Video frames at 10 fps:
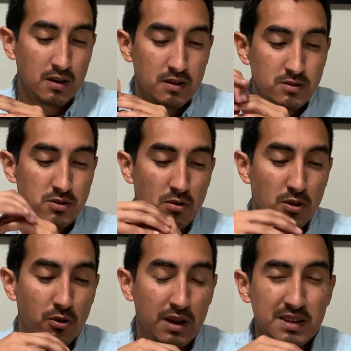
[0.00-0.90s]
So the
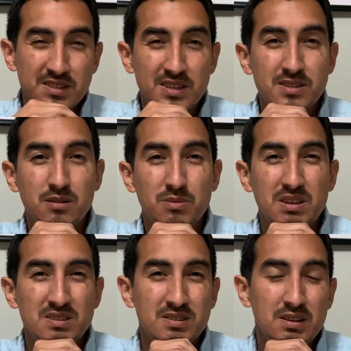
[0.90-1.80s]
grading system
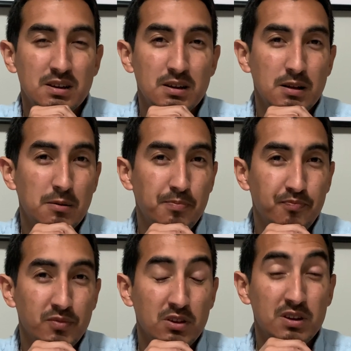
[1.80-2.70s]
is
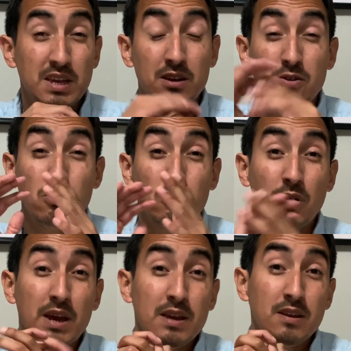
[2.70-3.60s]
you could get a no
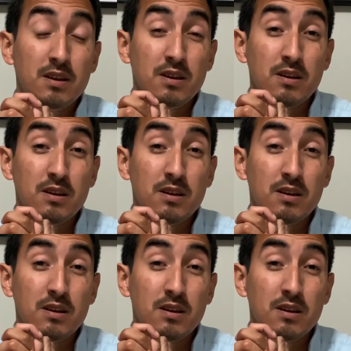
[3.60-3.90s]
grade.